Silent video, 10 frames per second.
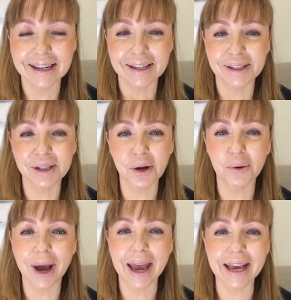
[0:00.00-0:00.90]

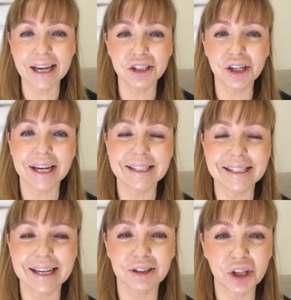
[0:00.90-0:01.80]
So AHAs is
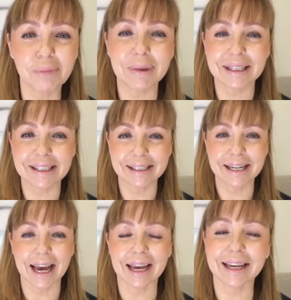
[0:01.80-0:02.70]
our topic
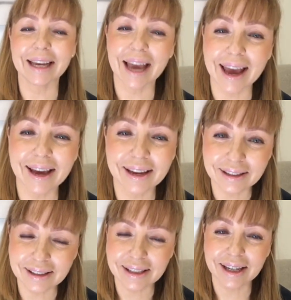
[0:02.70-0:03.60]
today,
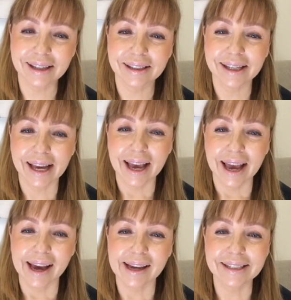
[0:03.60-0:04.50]
and
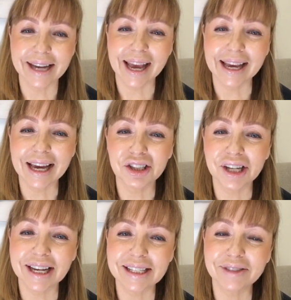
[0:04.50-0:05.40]

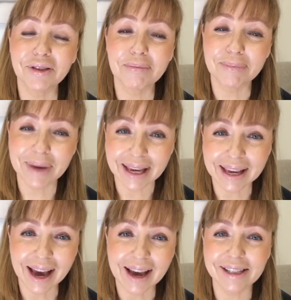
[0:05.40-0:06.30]
AHAs for me
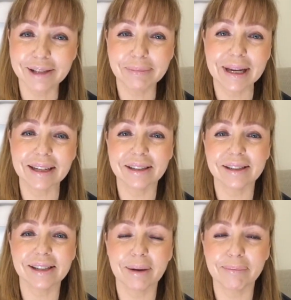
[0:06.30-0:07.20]
has been
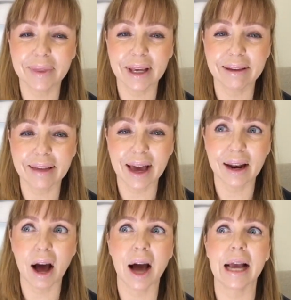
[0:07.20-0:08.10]
something
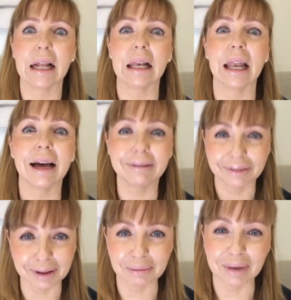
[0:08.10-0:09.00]
that I love
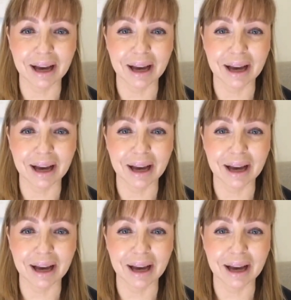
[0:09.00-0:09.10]
them.